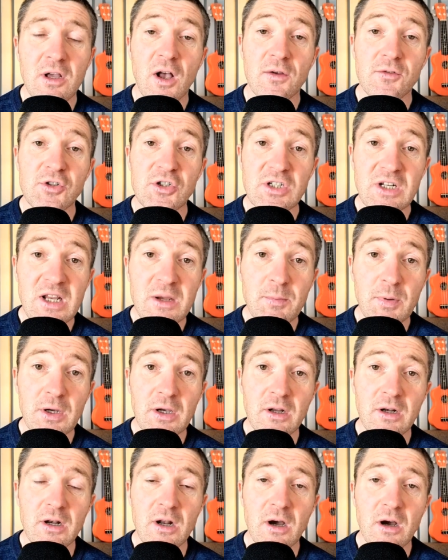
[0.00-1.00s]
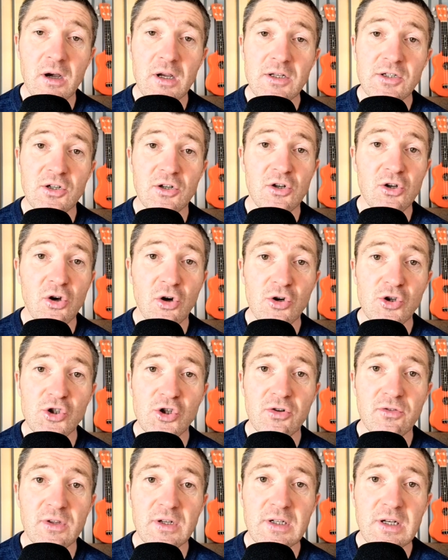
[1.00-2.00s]
of sleeping at night and not
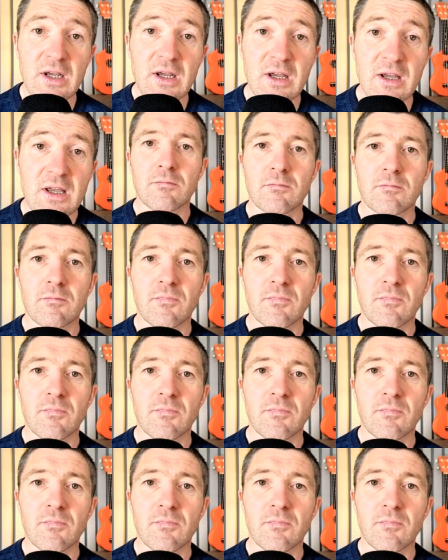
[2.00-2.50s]
during the day,